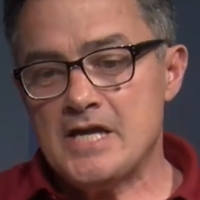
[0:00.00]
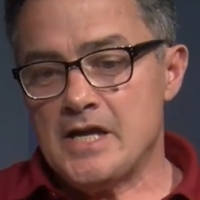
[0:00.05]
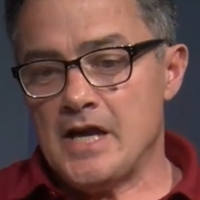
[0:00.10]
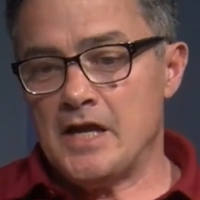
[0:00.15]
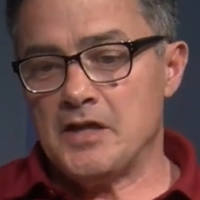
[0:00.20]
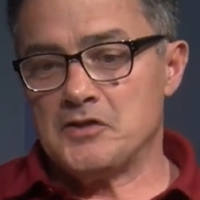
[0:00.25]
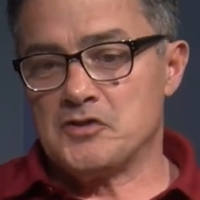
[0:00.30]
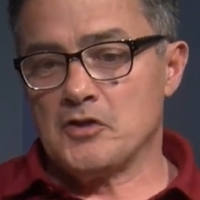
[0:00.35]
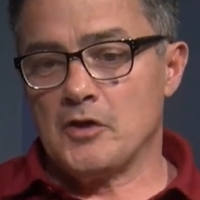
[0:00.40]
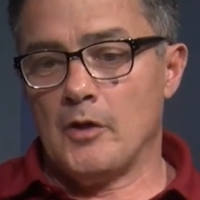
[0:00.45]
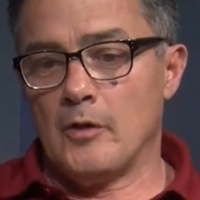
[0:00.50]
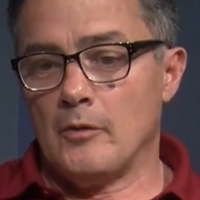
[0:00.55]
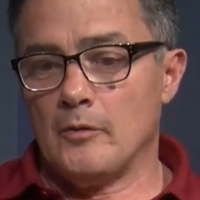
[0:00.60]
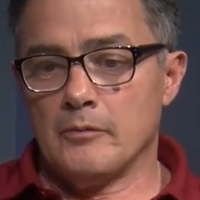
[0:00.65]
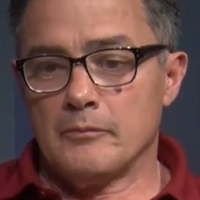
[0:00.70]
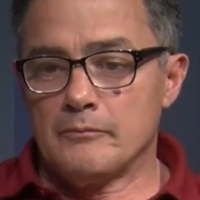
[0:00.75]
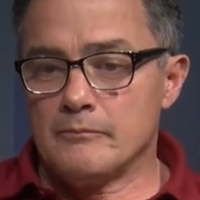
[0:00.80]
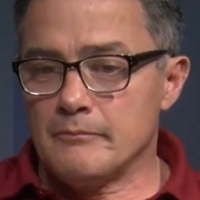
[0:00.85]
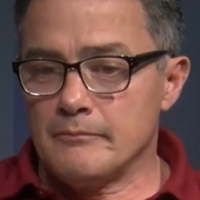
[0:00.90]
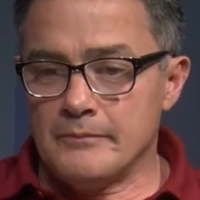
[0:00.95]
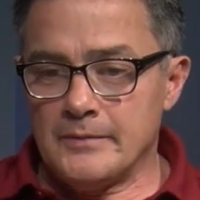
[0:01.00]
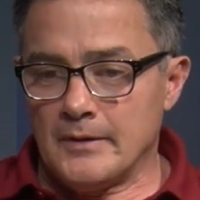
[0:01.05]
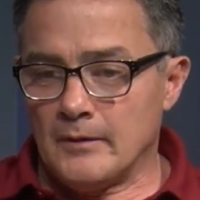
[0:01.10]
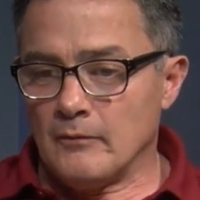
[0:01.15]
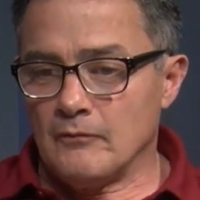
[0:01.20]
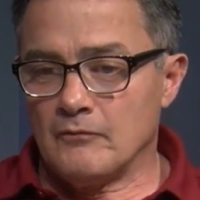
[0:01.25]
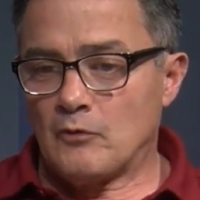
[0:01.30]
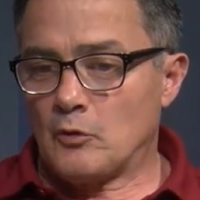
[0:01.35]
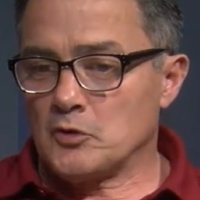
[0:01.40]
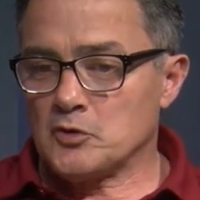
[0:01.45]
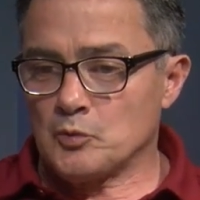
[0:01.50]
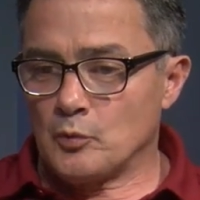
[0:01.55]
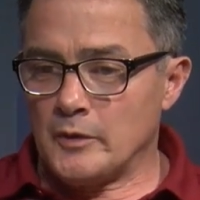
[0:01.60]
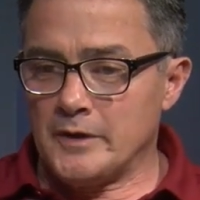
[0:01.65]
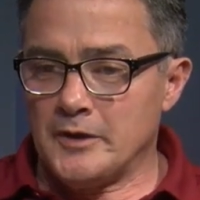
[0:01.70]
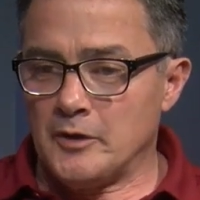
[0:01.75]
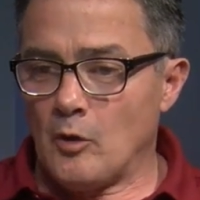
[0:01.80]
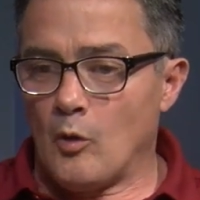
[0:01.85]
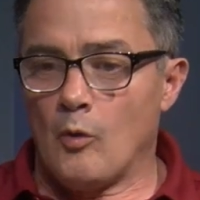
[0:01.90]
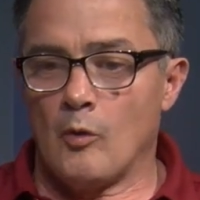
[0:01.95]
And so, of course, we
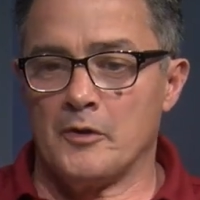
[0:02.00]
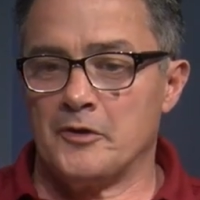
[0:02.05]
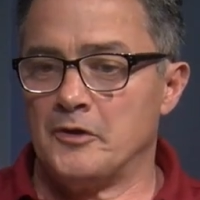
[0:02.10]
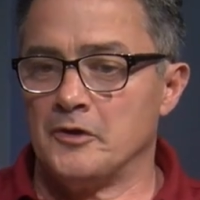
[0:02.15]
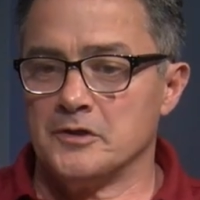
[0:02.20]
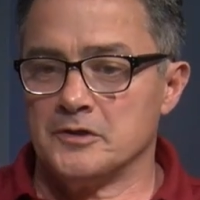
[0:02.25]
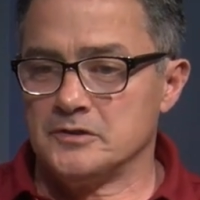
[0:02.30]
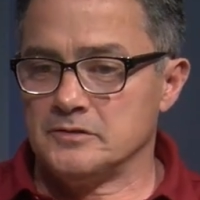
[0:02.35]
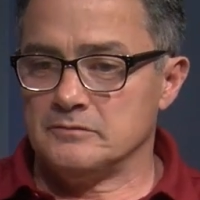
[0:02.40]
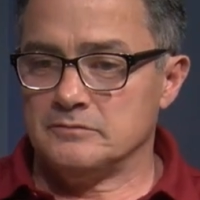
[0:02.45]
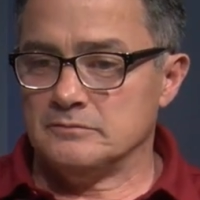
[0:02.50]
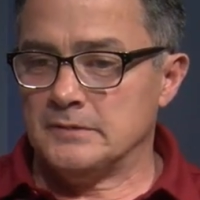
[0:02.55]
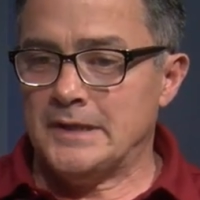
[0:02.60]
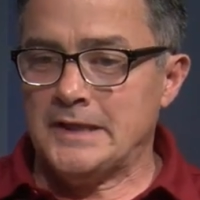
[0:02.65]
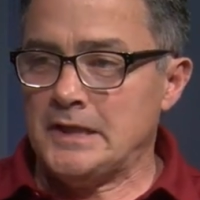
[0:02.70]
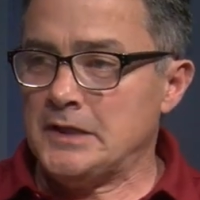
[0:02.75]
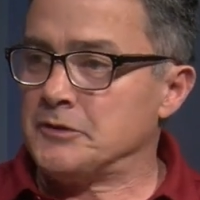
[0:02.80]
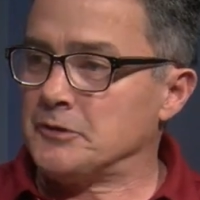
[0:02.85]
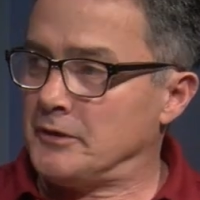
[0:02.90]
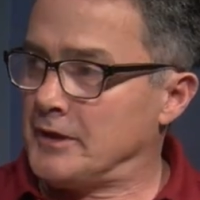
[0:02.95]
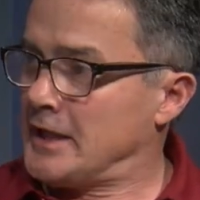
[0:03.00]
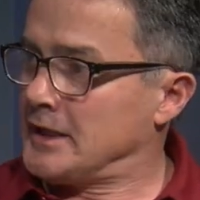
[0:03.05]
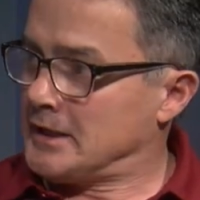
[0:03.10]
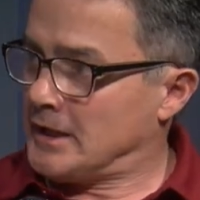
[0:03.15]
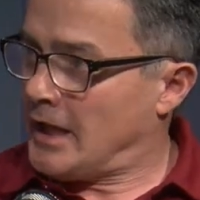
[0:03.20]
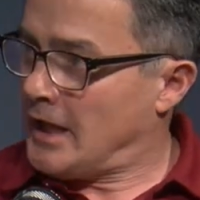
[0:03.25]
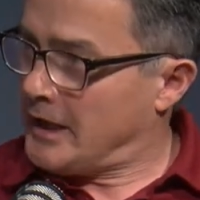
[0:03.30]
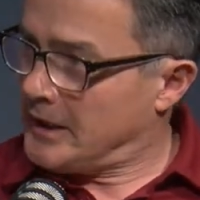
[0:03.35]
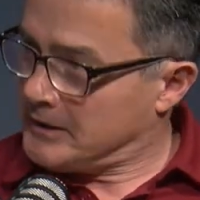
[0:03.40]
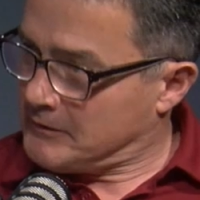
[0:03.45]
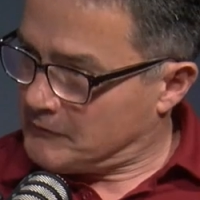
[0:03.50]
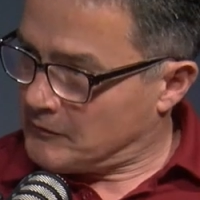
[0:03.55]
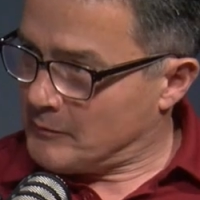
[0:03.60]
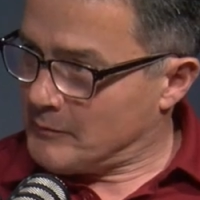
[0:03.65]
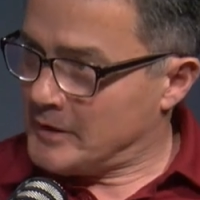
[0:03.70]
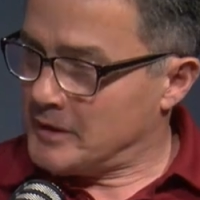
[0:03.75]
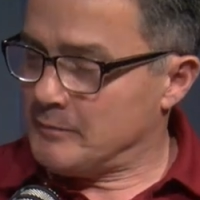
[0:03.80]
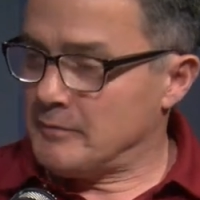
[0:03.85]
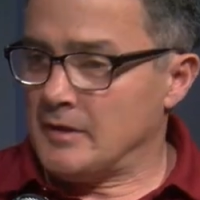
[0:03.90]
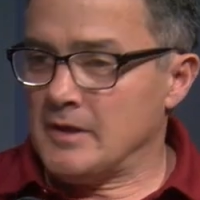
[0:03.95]
had ordered an Ethernet line for
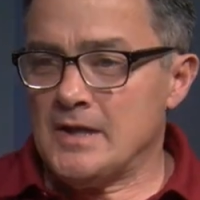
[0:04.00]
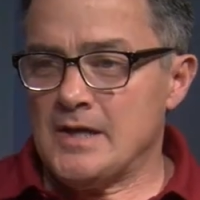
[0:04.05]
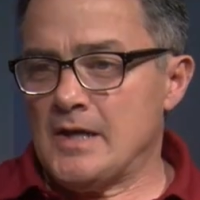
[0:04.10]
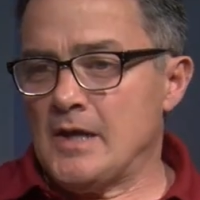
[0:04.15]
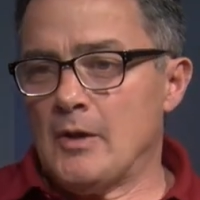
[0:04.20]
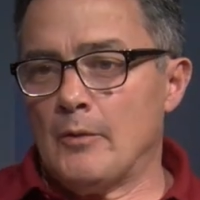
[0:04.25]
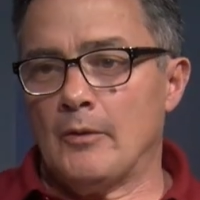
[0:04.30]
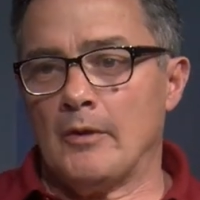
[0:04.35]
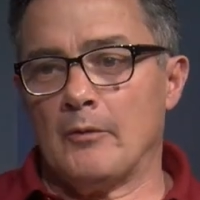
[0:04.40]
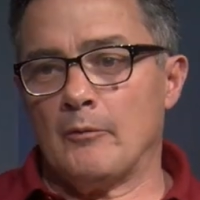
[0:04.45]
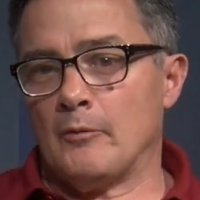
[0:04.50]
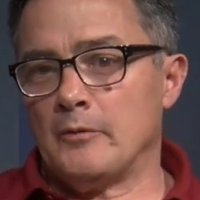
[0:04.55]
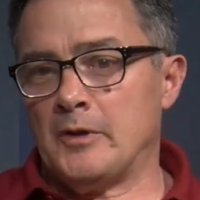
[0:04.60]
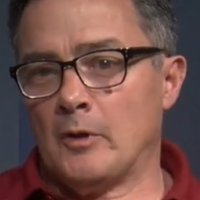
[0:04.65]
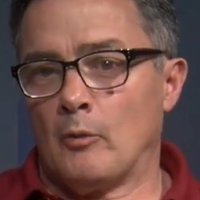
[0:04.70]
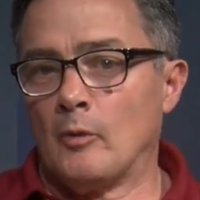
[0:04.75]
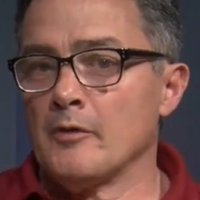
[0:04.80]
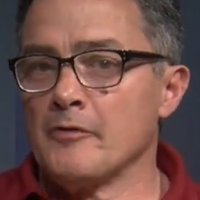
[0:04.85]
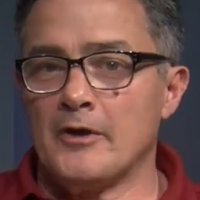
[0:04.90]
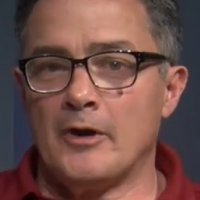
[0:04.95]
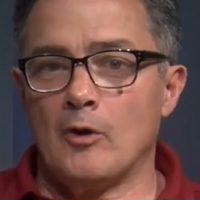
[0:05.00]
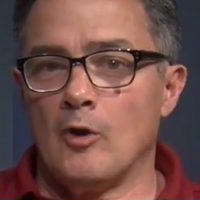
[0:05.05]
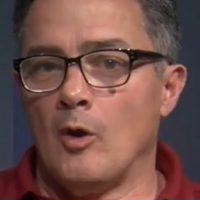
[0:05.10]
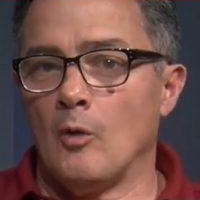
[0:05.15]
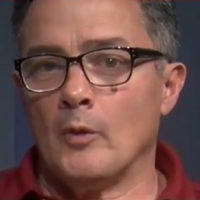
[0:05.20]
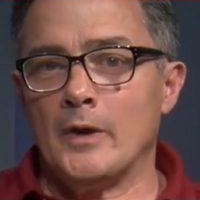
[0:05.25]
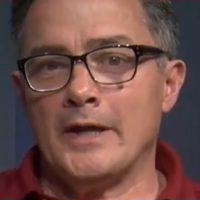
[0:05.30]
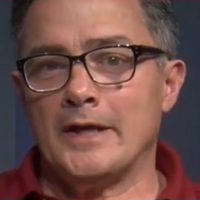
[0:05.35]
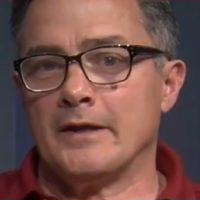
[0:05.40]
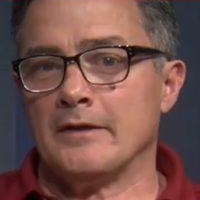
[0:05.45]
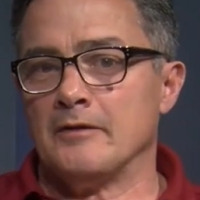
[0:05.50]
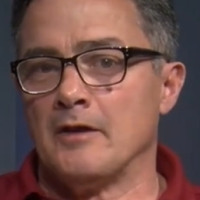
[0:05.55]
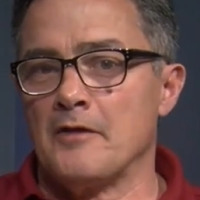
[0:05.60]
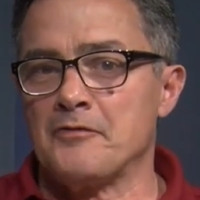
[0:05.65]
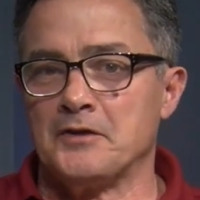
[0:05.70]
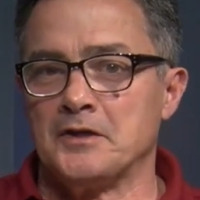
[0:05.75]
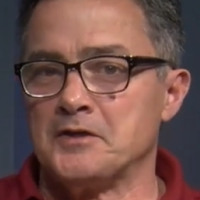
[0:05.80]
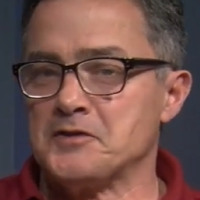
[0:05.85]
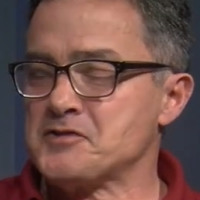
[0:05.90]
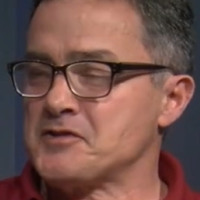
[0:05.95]
me to we're there all week and
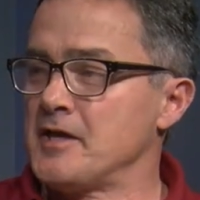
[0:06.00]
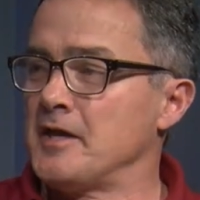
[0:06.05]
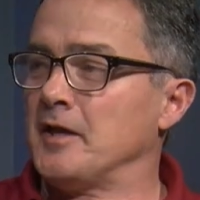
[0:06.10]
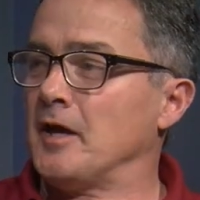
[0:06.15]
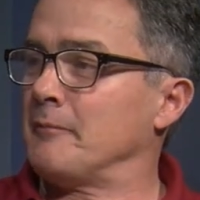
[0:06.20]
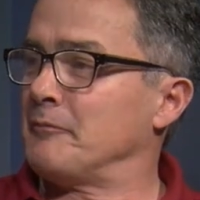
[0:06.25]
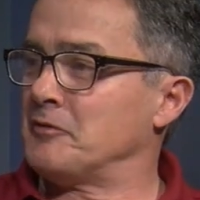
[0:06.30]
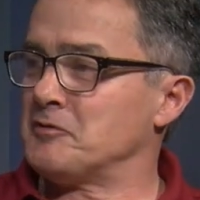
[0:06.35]
nothing is set up.